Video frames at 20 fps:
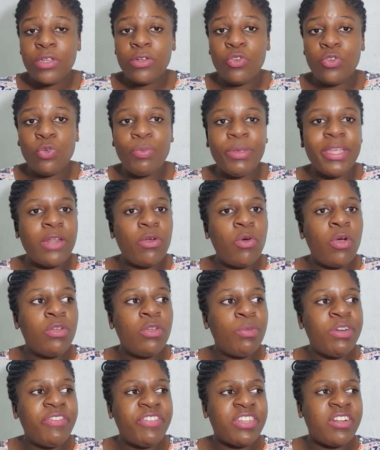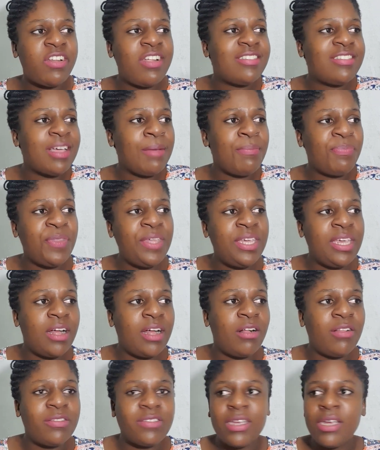do, because I don't want motivational is something
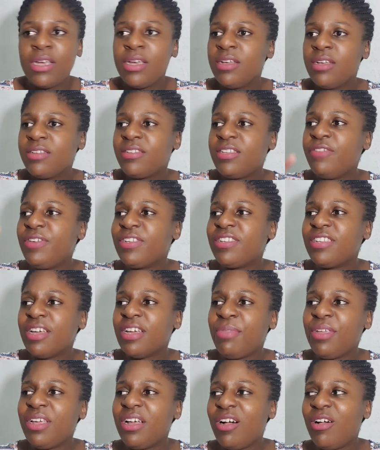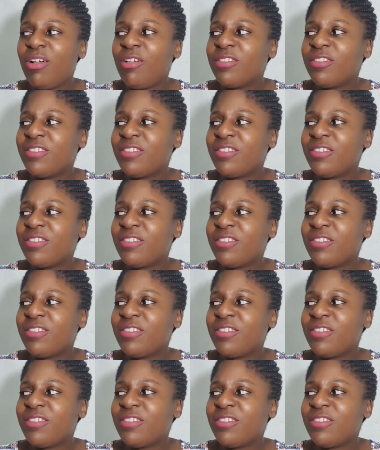else, CV something else,